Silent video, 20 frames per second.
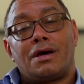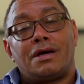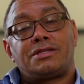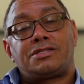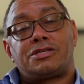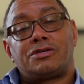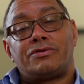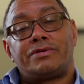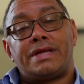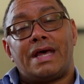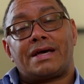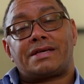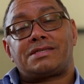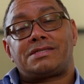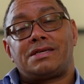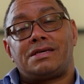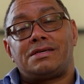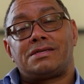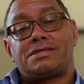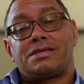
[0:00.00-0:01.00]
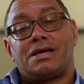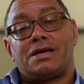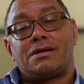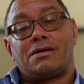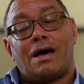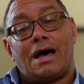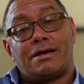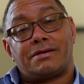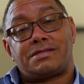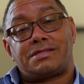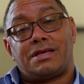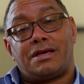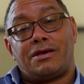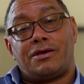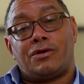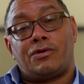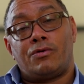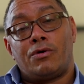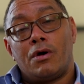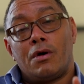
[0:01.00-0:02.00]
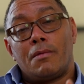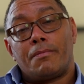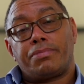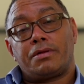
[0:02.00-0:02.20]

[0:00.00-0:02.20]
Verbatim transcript: Until next season, I'll see you.